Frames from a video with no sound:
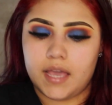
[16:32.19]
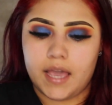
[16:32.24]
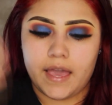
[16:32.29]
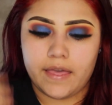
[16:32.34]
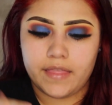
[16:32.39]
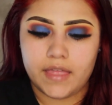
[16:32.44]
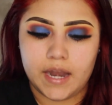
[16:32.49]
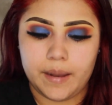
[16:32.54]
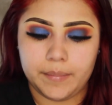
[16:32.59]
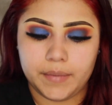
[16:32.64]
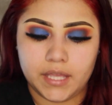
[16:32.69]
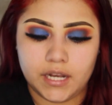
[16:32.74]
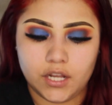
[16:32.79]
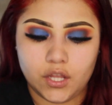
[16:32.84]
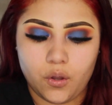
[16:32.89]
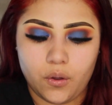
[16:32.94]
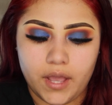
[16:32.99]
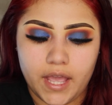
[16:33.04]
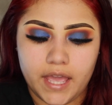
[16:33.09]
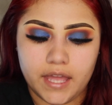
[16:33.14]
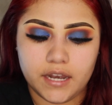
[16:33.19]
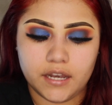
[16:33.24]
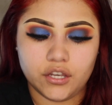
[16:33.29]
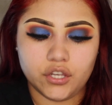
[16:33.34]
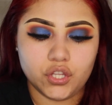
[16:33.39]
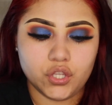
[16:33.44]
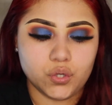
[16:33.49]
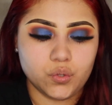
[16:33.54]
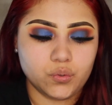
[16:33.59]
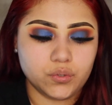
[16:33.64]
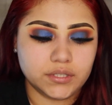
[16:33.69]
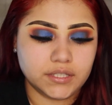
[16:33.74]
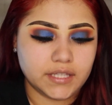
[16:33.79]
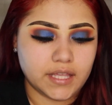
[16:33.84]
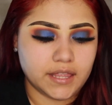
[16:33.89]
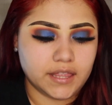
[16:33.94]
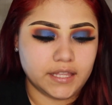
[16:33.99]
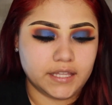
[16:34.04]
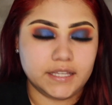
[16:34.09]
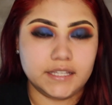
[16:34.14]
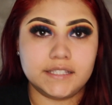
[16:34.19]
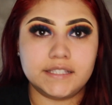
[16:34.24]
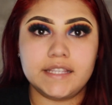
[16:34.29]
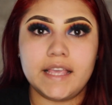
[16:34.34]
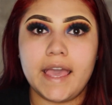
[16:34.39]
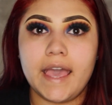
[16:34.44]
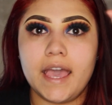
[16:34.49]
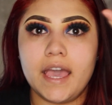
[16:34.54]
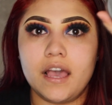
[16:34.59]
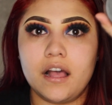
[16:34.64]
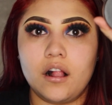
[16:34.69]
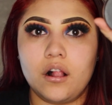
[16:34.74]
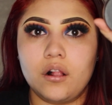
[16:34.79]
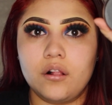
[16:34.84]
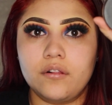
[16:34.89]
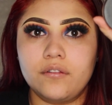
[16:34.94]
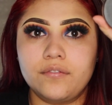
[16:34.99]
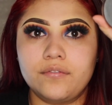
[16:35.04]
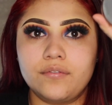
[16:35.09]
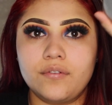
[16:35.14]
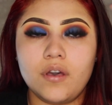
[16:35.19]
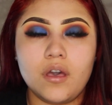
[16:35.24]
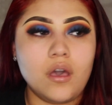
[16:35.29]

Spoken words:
and then I'm gonna go ahead and use these e.l.f.